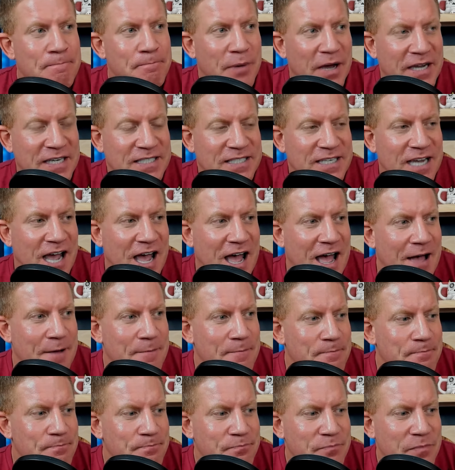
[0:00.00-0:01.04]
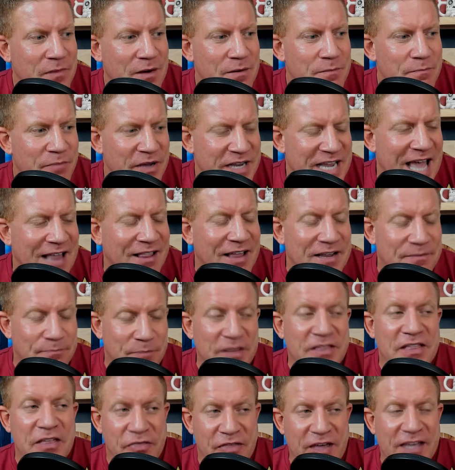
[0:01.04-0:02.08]
But um, but yeah, like,
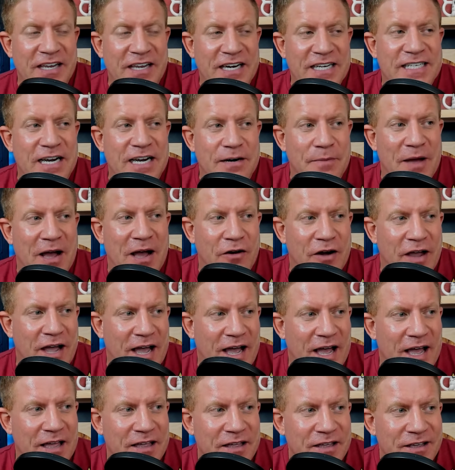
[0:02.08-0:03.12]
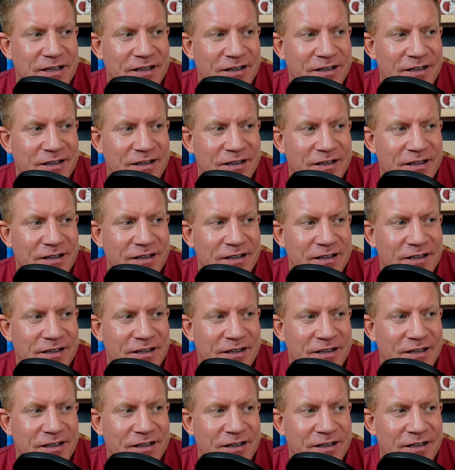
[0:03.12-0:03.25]
but the thing that he said about uh,